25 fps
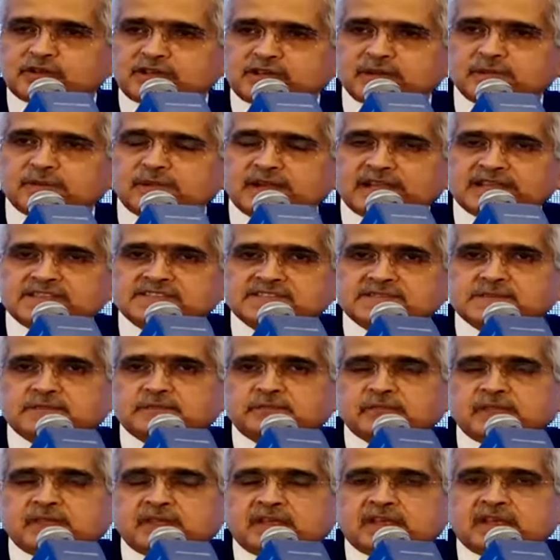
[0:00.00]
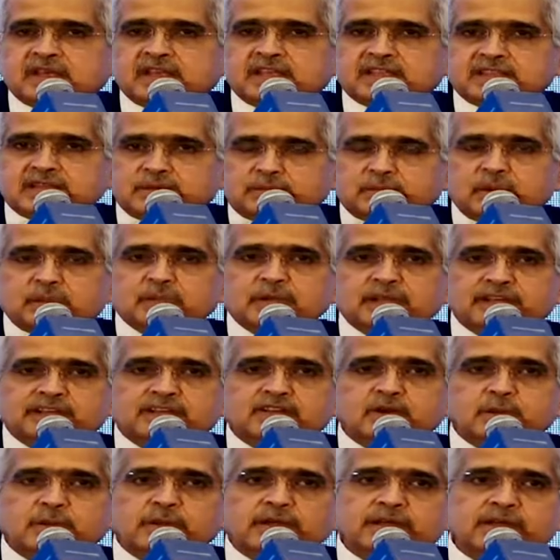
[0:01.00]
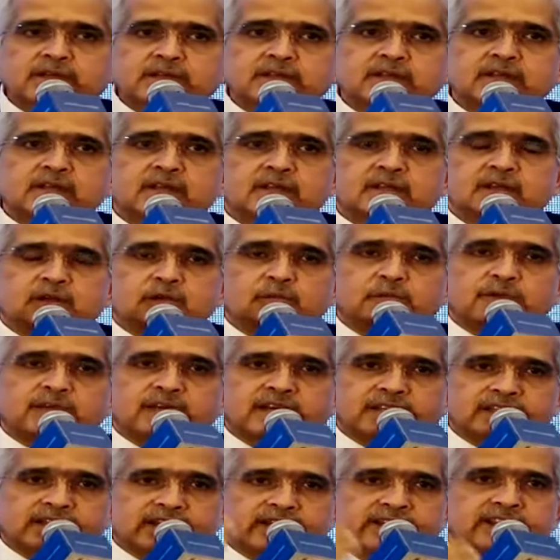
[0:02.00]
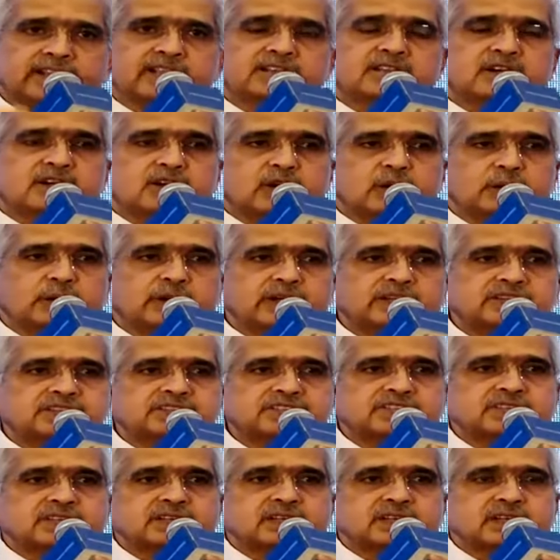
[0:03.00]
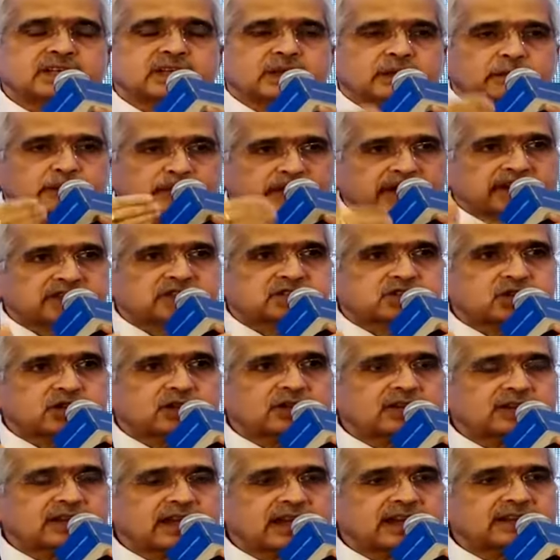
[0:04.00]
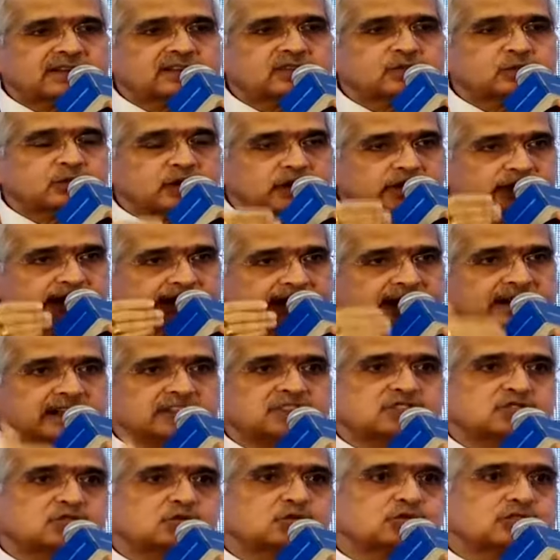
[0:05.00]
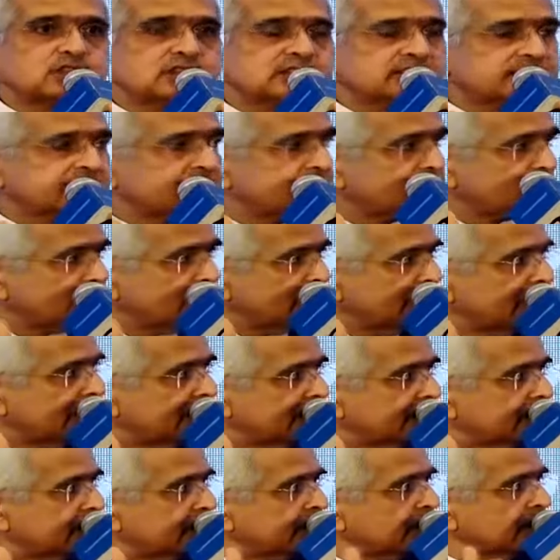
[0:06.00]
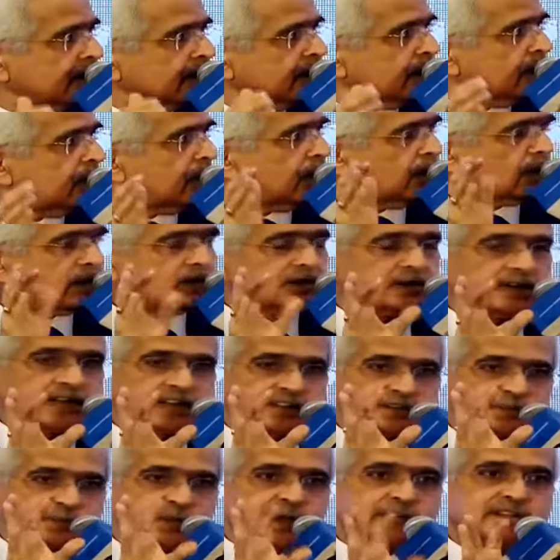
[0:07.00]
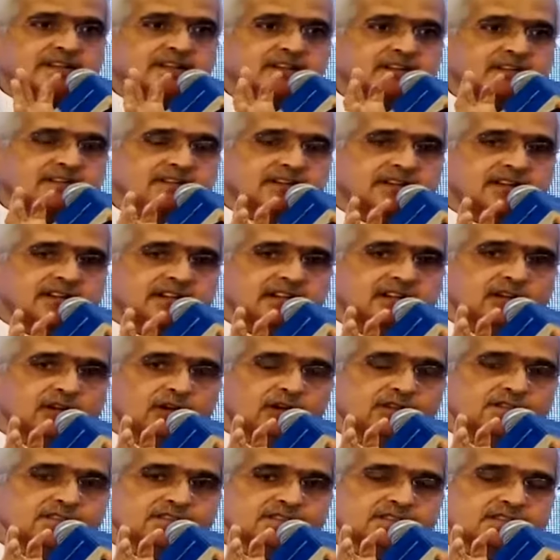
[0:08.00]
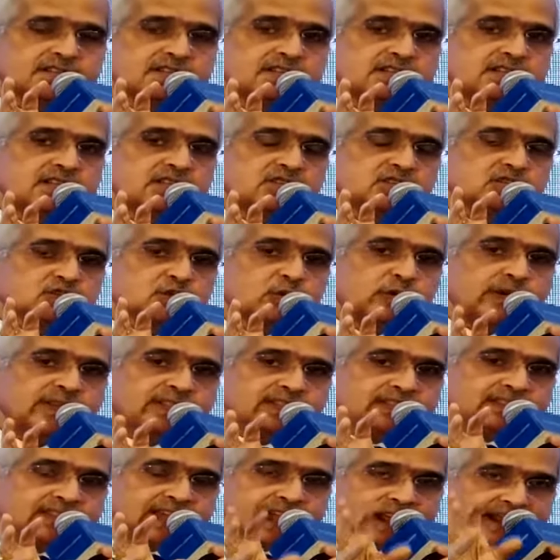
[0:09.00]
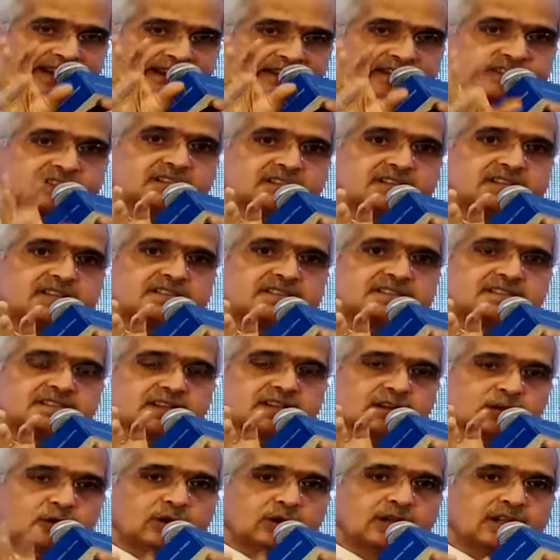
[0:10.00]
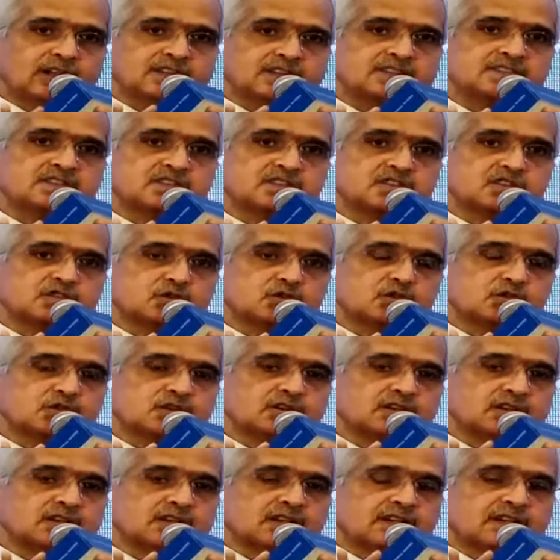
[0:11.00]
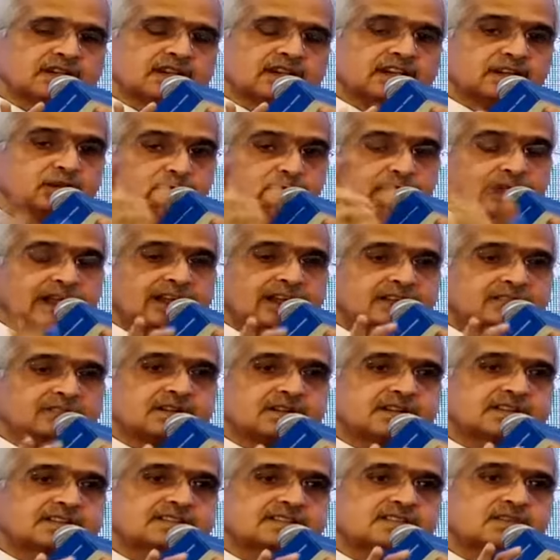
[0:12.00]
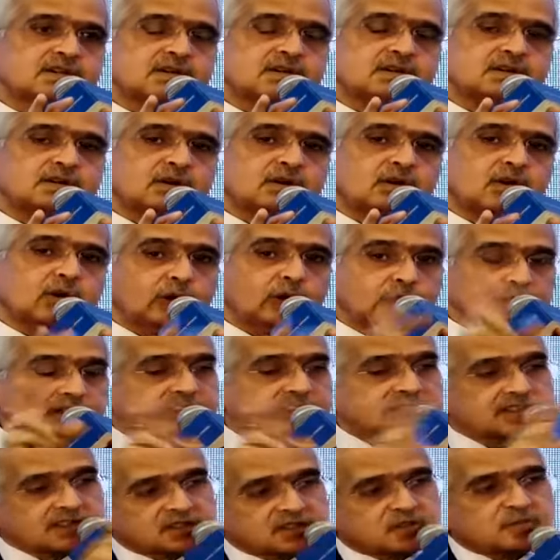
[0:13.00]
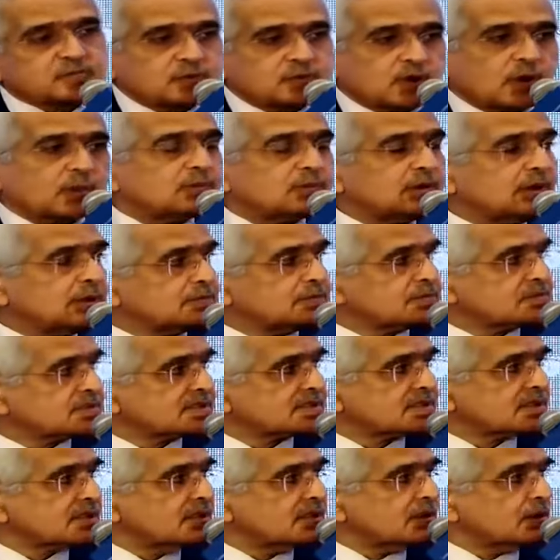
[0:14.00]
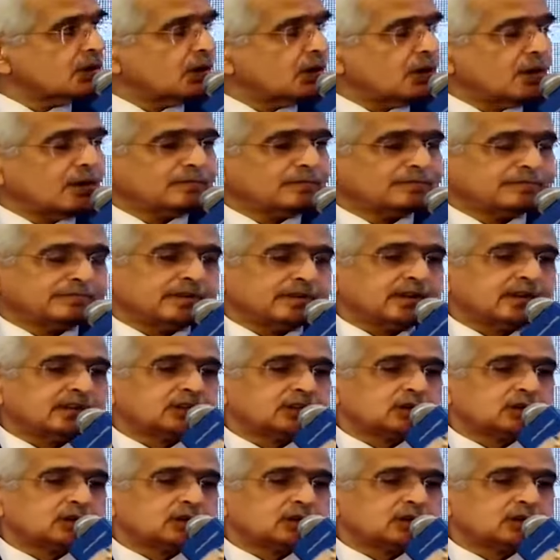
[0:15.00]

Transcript: place in the public domain. We are getting the comments. Based on that, we will issue the circular on expected credit loss. So when that circular is issued, it will address all such problems of higher